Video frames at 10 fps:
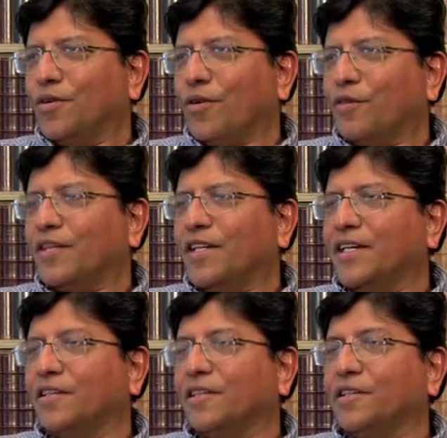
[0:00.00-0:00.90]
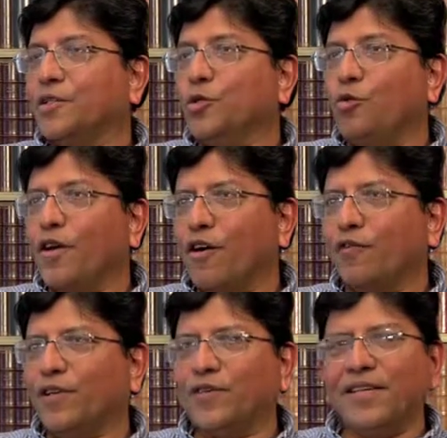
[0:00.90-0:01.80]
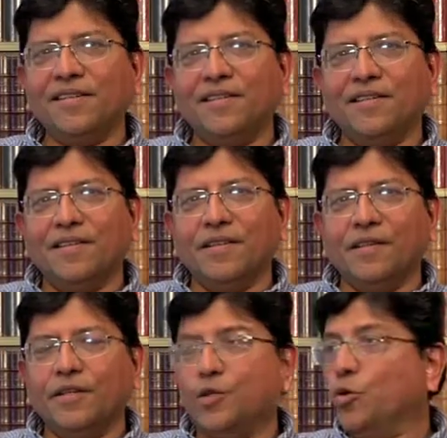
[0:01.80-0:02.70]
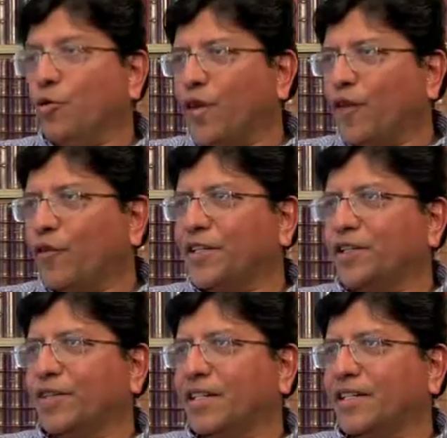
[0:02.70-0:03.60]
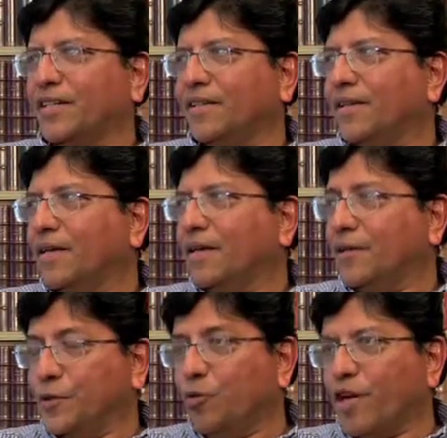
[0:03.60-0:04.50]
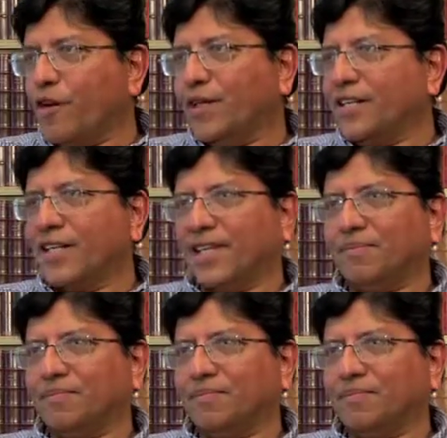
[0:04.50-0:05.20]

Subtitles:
of creating a new way of living, a new way of educating, a new way of learning.